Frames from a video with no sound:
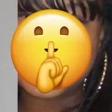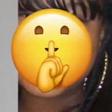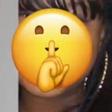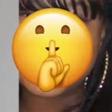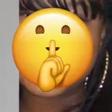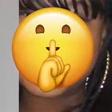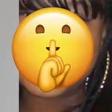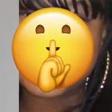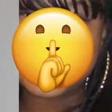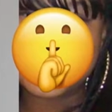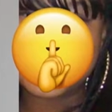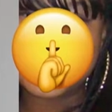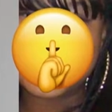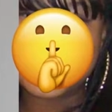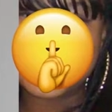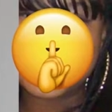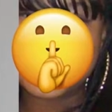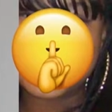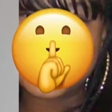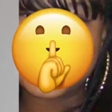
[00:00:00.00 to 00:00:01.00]

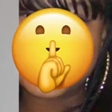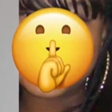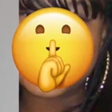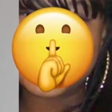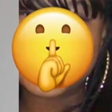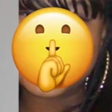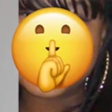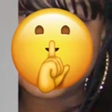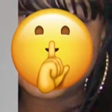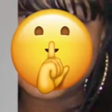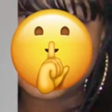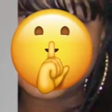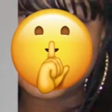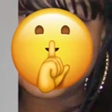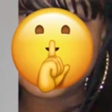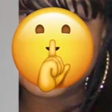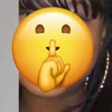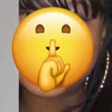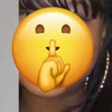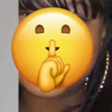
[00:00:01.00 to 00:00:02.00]

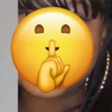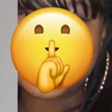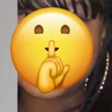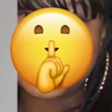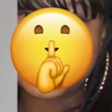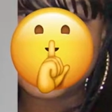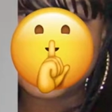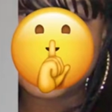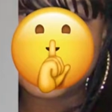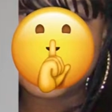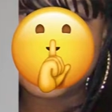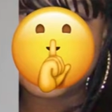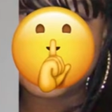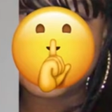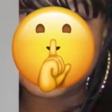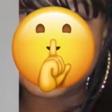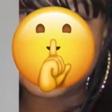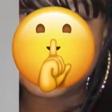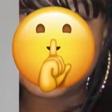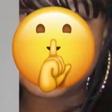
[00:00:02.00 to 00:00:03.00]

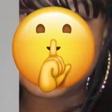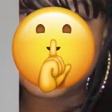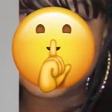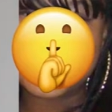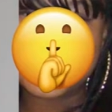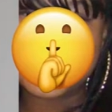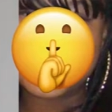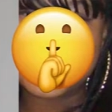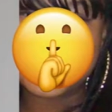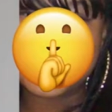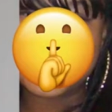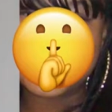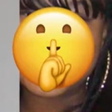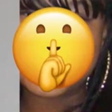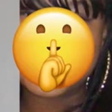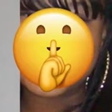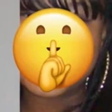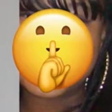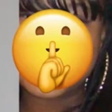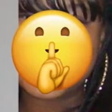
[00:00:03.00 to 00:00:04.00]

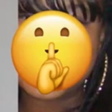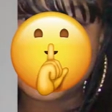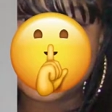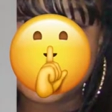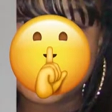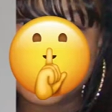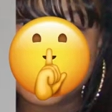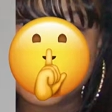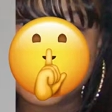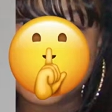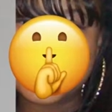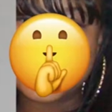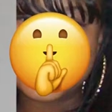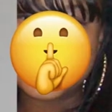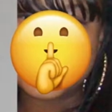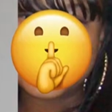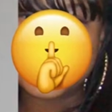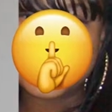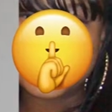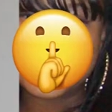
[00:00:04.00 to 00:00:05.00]

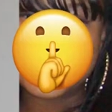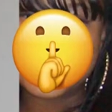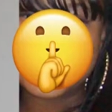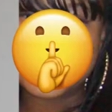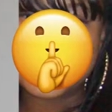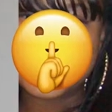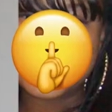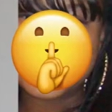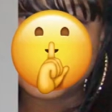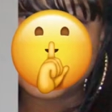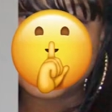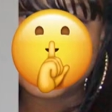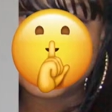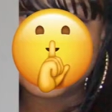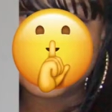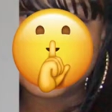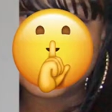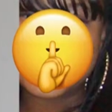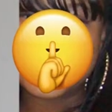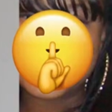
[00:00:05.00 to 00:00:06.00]

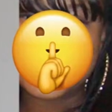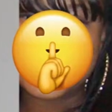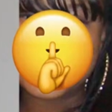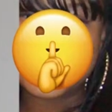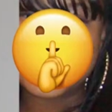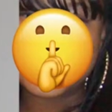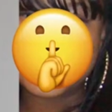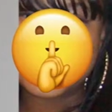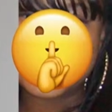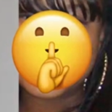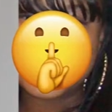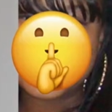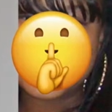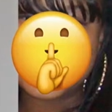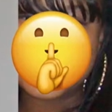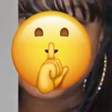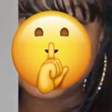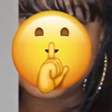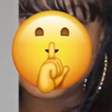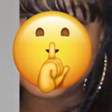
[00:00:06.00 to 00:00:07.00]

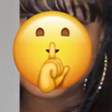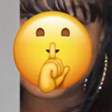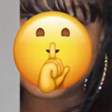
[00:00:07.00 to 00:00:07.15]
[no speech]